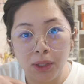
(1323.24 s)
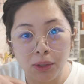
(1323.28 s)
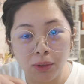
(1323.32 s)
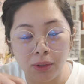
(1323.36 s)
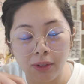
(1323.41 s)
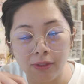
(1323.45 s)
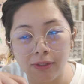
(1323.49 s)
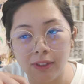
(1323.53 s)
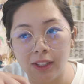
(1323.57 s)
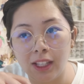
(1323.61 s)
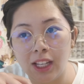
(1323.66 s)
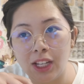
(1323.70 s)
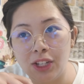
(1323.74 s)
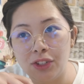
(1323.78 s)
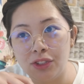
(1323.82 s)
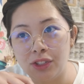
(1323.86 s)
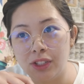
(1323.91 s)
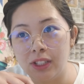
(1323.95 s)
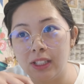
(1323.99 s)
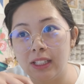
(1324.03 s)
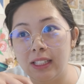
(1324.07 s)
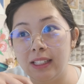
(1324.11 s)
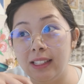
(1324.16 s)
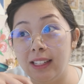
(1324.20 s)

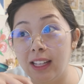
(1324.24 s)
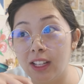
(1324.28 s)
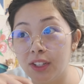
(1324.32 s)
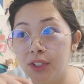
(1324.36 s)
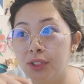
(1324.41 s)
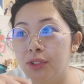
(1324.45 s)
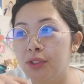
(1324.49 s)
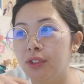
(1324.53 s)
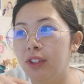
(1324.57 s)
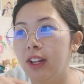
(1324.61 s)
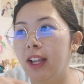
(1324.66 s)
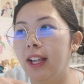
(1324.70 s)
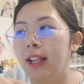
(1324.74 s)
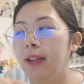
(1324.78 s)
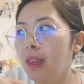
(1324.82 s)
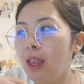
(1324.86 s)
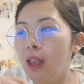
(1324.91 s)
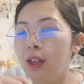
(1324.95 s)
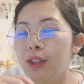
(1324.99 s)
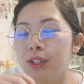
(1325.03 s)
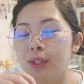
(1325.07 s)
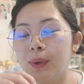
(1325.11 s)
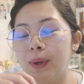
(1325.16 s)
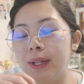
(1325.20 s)
notification yesterday,
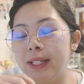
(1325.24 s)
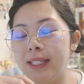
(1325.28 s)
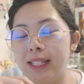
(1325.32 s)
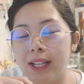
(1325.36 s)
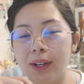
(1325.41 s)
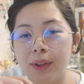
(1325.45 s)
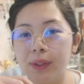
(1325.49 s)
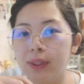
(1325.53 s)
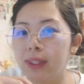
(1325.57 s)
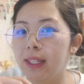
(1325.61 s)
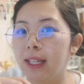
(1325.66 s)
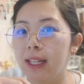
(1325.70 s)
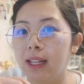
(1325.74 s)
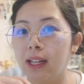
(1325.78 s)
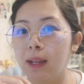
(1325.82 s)
so I doubt that